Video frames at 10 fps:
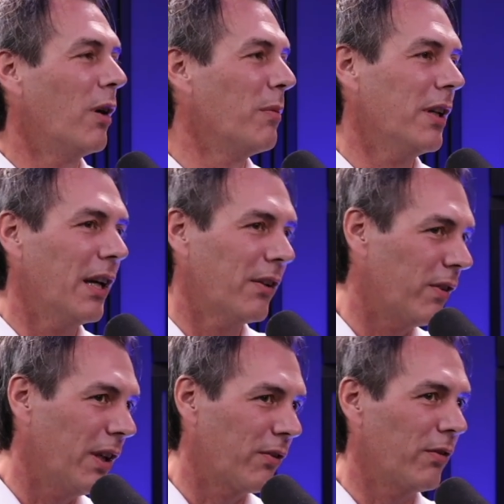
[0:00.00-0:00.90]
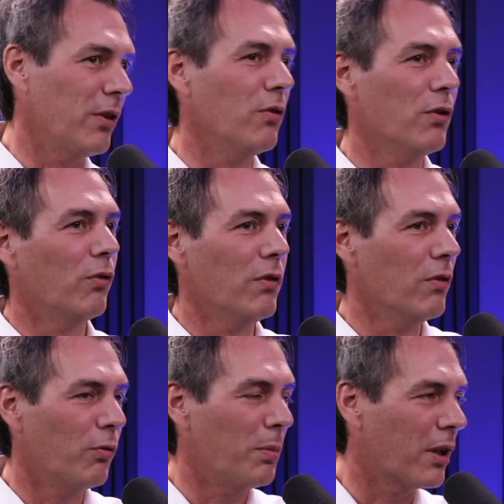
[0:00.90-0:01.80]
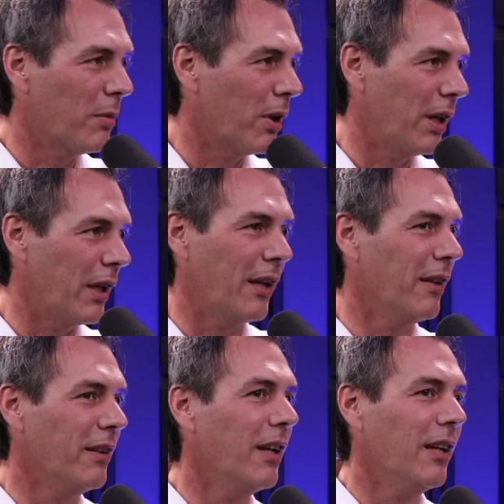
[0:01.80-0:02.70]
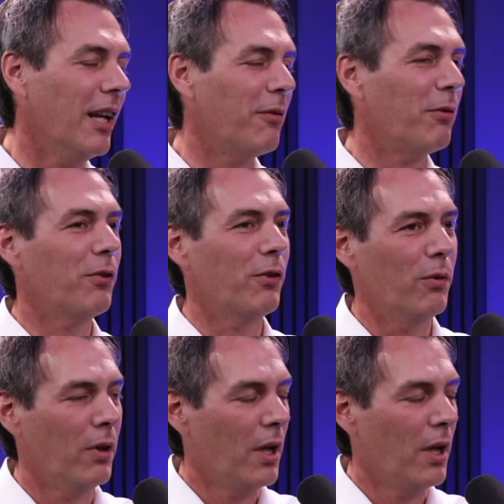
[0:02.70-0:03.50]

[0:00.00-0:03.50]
I mean, that's you speak about that at a daily level, so